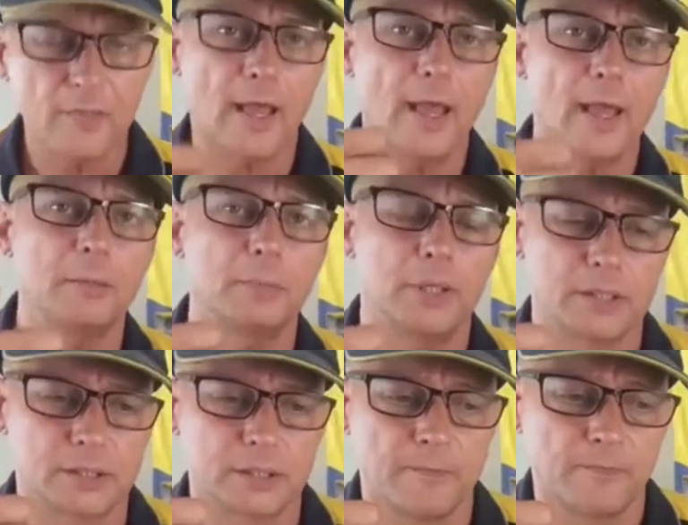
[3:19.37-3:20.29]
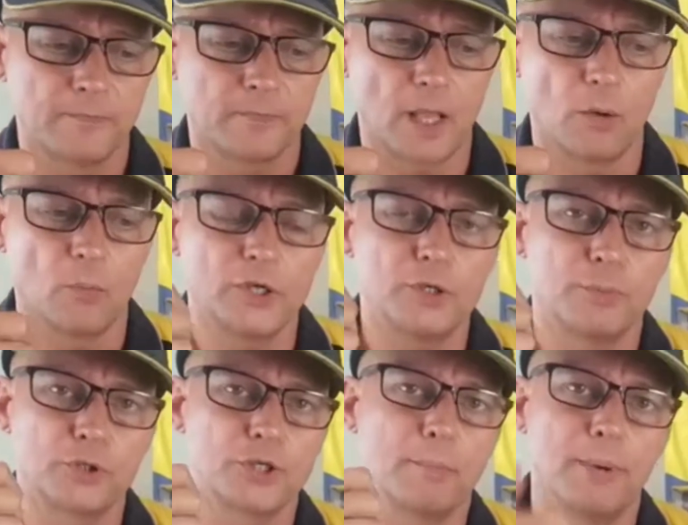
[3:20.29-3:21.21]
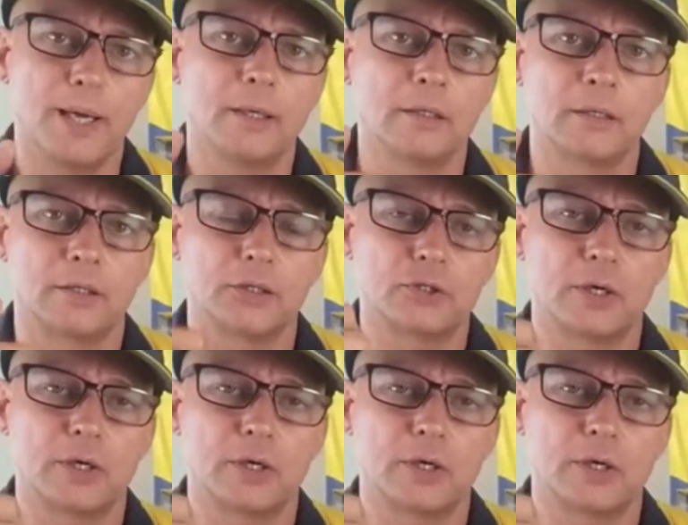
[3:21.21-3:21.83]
they're the handpiece. And when you push a button,